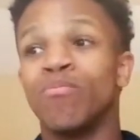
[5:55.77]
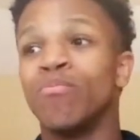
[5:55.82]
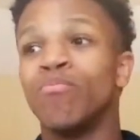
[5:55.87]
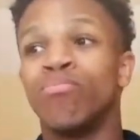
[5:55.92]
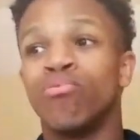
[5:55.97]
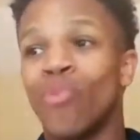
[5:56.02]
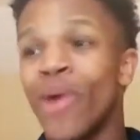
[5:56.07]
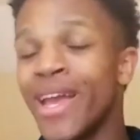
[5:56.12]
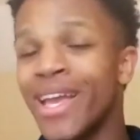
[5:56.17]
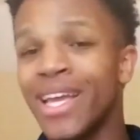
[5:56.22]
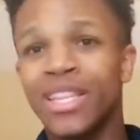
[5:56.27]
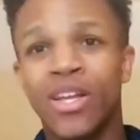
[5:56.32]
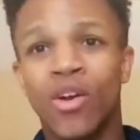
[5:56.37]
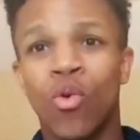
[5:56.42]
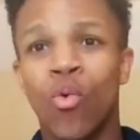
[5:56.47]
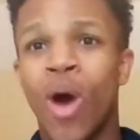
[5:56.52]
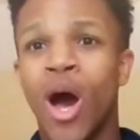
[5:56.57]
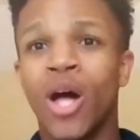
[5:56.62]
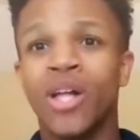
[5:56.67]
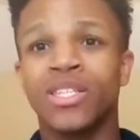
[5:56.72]
breaking their
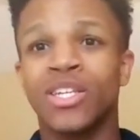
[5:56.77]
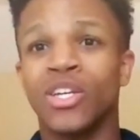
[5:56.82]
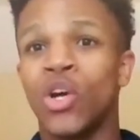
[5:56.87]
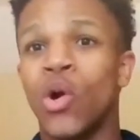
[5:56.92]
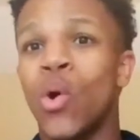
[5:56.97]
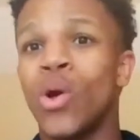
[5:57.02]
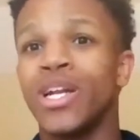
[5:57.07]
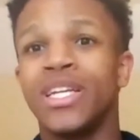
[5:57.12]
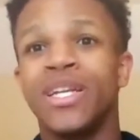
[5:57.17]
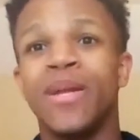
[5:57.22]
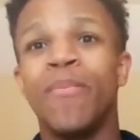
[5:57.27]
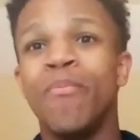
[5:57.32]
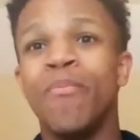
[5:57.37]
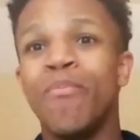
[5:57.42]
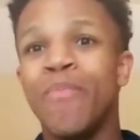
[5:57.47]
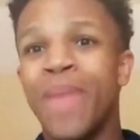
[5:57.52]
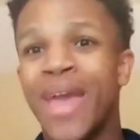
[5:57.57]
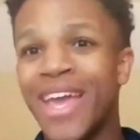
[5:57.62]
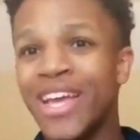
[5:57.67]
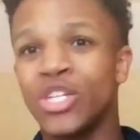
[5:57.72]
wallets and going into
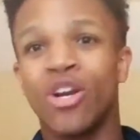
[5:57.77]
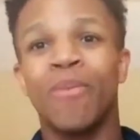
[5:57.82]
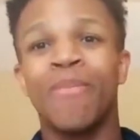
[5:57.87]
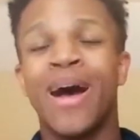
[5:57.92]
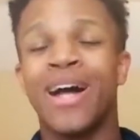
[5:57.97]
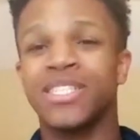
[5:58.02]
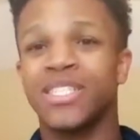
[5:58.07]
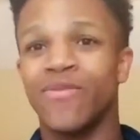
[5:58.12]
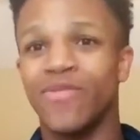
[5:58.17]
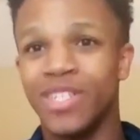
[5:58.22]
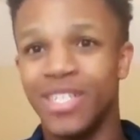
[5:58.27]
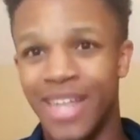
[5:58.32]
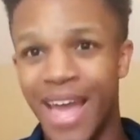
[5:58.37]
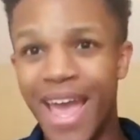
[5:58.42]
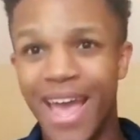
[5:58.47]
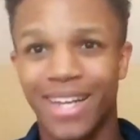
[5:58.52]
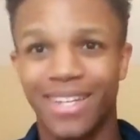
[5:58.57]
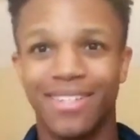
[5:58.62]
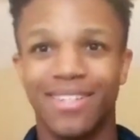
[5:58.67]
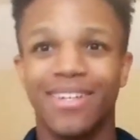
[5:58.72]
major amounts of
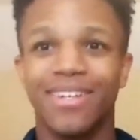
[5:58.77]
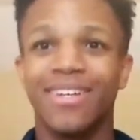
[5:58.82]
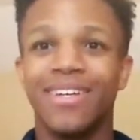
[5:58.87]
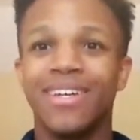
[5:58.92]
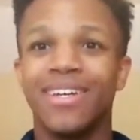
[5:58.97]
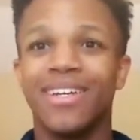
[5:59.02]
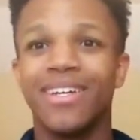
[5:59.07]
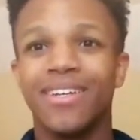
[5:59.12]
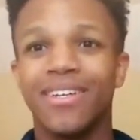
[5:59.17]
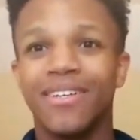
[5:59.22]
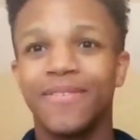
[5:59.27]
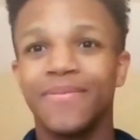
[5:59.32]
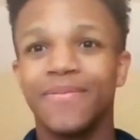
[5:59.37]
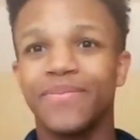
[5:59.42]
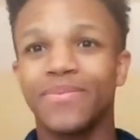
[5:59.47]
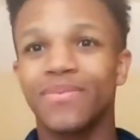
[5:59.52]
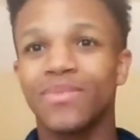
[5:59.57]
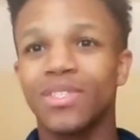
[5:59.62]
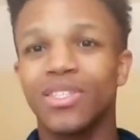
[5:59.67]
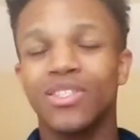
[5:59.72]
debt.
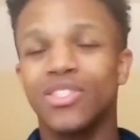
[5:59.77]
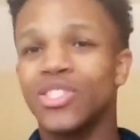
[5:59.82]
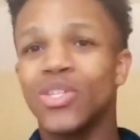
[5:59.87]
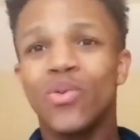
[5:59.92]
So